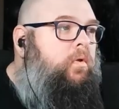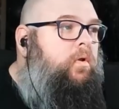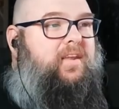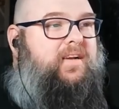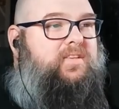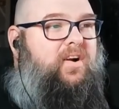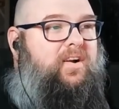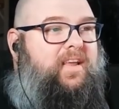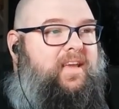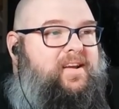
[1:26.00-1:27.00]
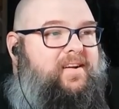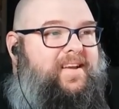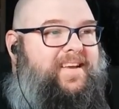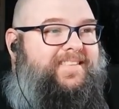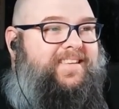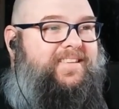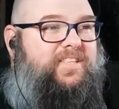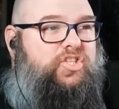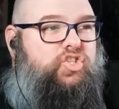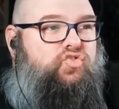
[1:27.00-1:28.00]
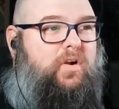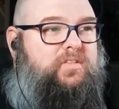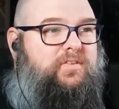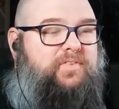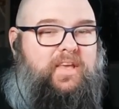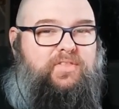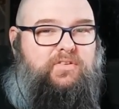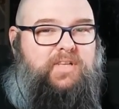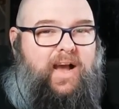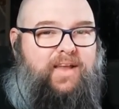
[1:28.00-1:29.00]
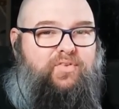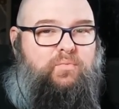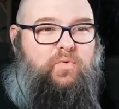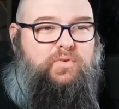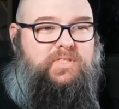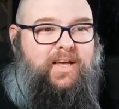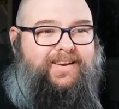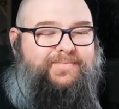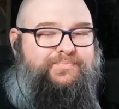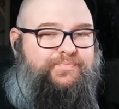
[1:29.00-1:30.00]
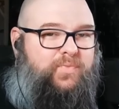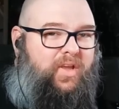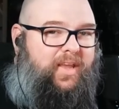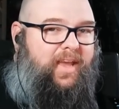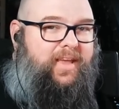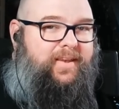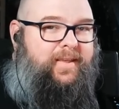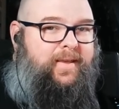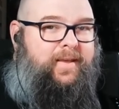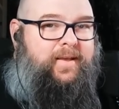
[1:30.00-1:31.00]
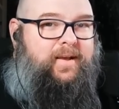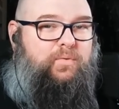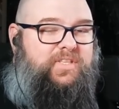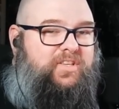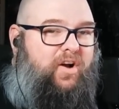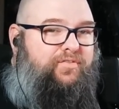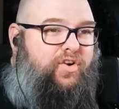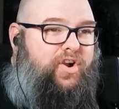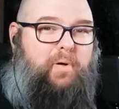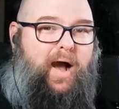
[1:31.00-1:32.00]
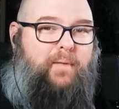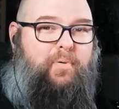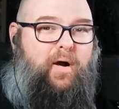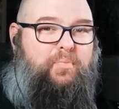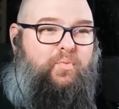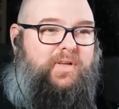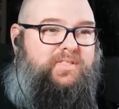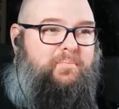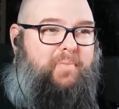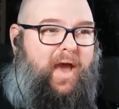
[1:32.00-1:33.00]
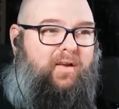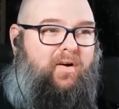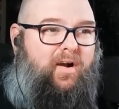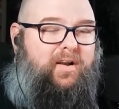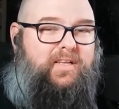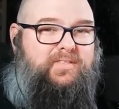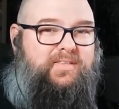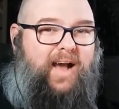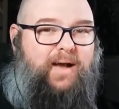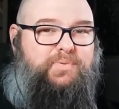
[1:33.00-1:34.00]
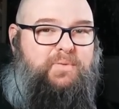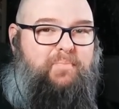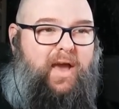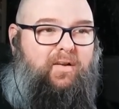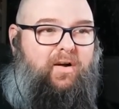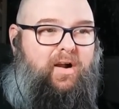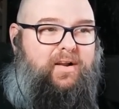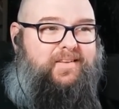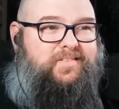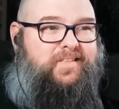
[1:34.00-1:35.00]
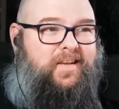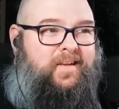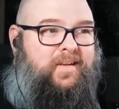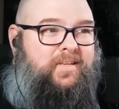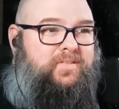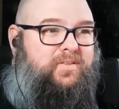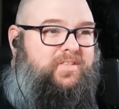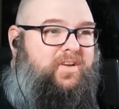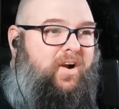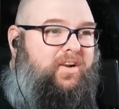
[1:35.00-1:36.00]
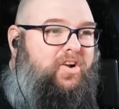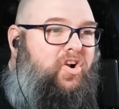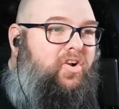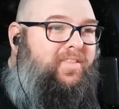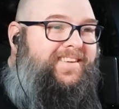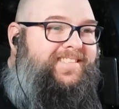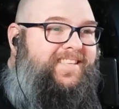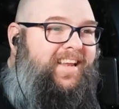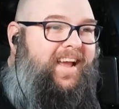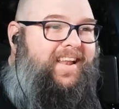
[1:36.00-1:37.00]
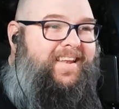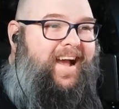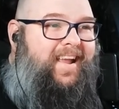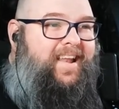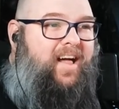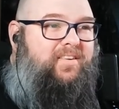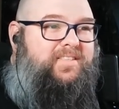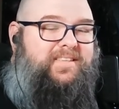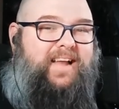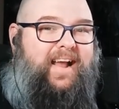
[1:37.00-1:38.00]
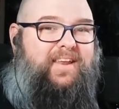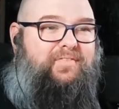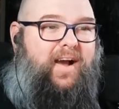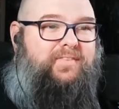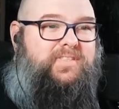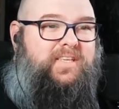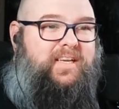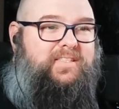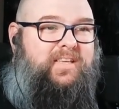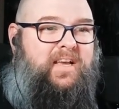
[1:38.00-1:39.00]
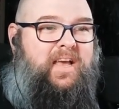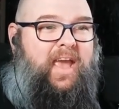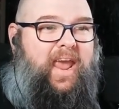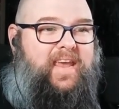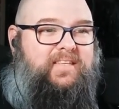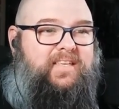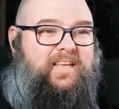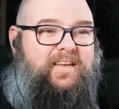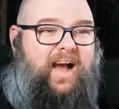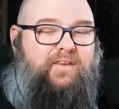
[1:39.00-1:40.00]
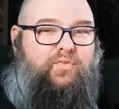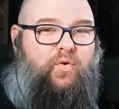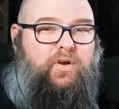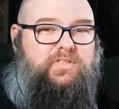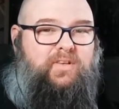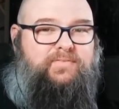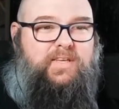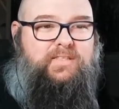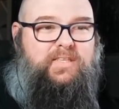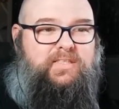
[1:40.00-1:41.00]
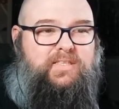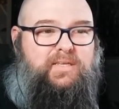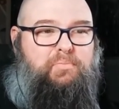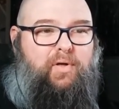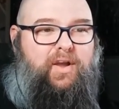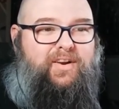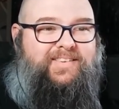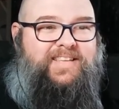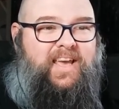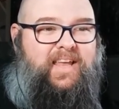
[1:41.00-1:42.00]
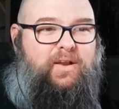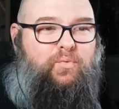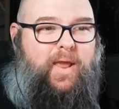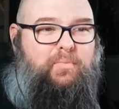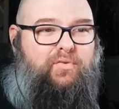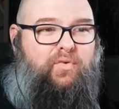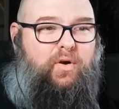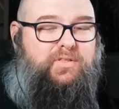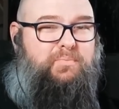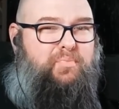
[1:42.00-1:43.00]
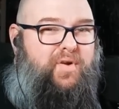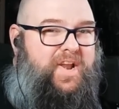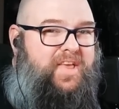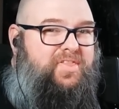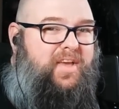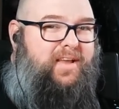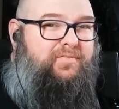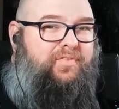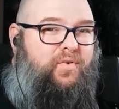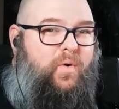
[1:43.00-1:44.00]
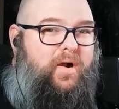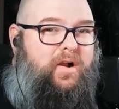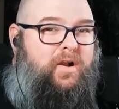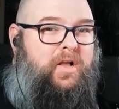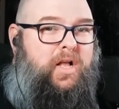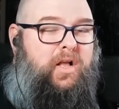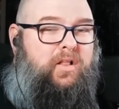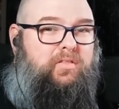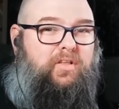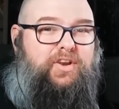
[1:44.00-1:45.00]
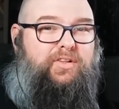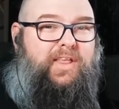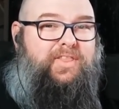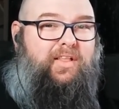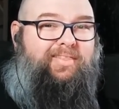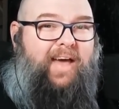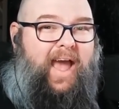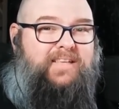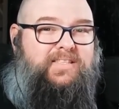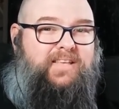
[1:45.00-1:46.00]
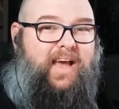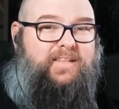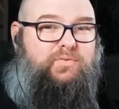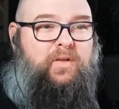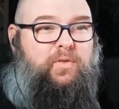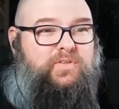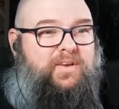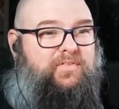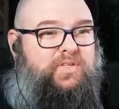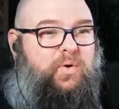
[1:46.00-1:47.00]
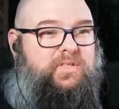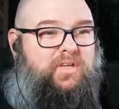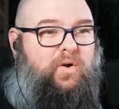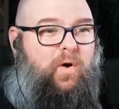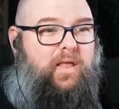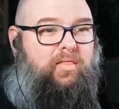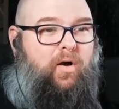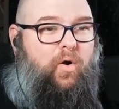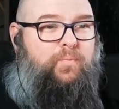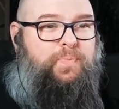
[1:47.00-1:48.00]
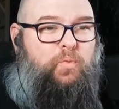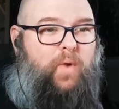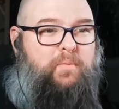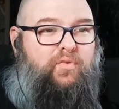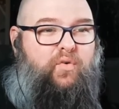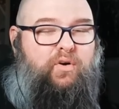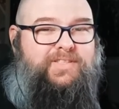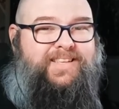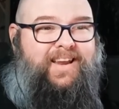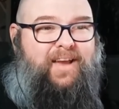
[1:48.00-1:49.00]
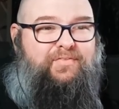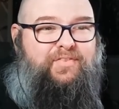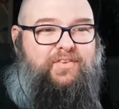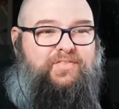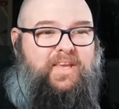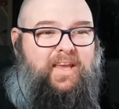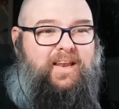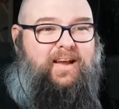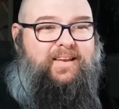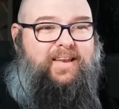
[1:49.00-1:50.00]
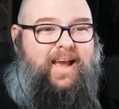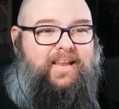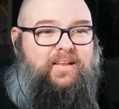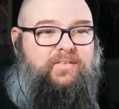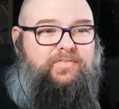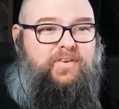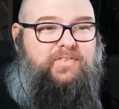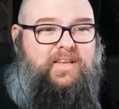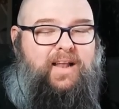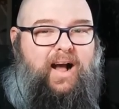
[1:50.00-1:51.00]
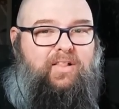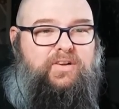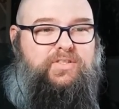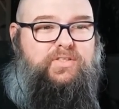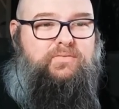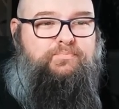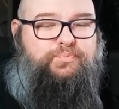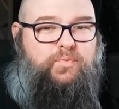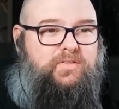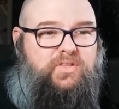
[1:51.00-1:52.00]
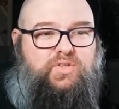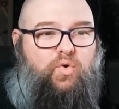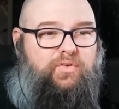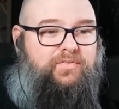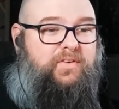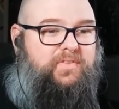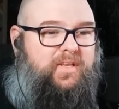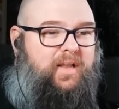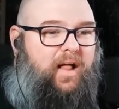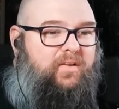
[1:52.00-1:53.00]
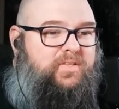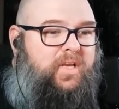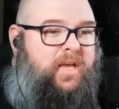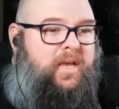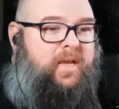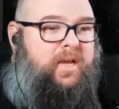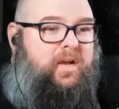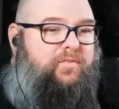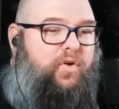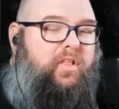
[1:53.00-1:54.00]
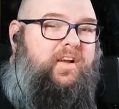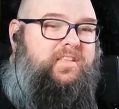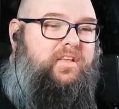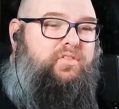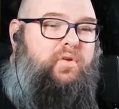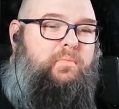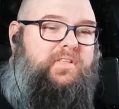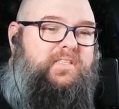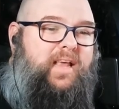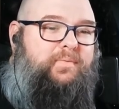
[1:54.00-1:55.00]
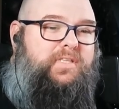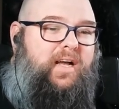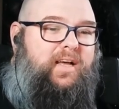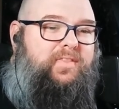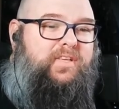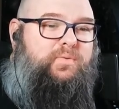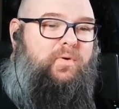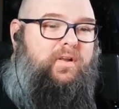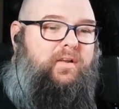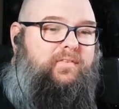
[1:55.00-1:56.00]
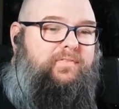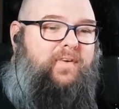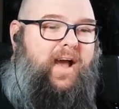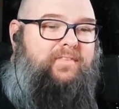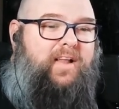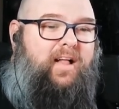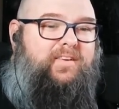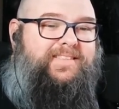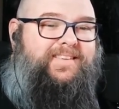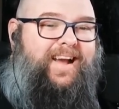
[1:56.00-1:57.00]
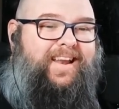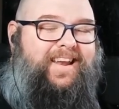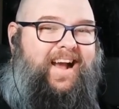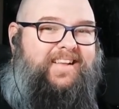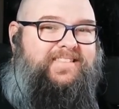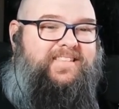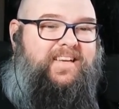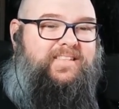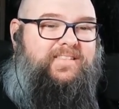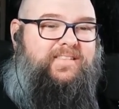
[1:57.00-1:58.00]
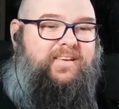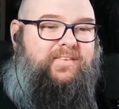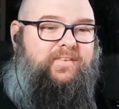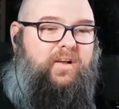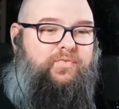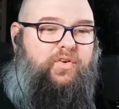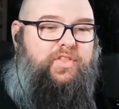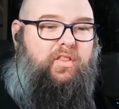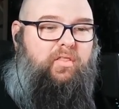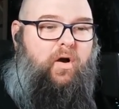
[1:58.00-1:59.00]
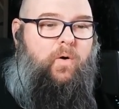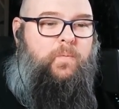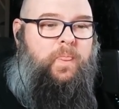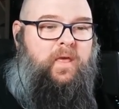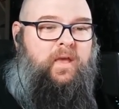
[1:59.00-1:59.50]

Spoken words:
The next card here is Destructive Aethertide from Rosetta. Again, we saw Verdant pop up, win some Battle Hardens, top some Battle Hardens. So this card currently sitting at $9.95. 18 non-foils left on TCG Player, 10 rainbow foils. Pretty thin for literally the last set. Those inventories are quite low. Rainbow foils sitting at $15, just over $15. If we look at the 3-month snapshot on this one, $5.99 for the low